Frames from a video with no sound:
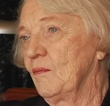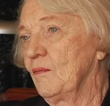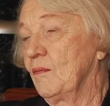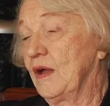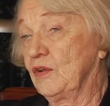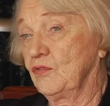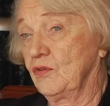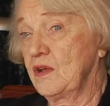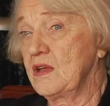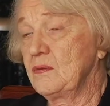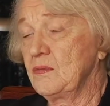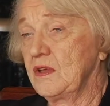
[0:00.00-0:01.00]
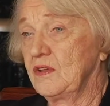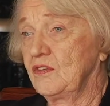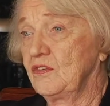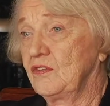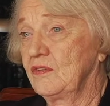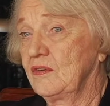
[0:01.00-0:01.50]
my dream
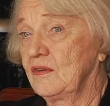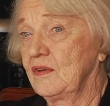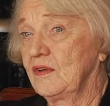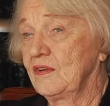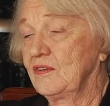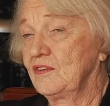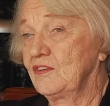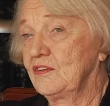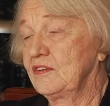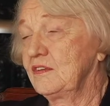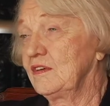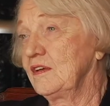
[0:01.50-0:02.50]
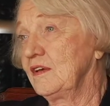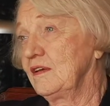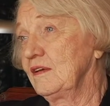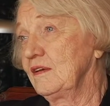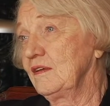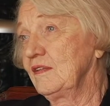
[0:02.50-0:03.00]
is to
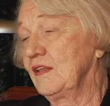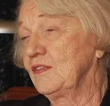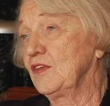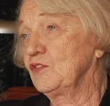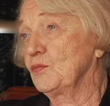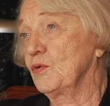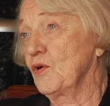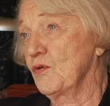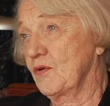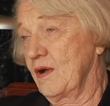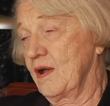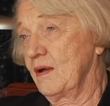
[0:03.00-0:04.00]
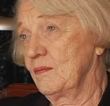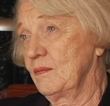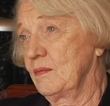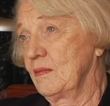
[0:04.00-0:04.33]
see that this program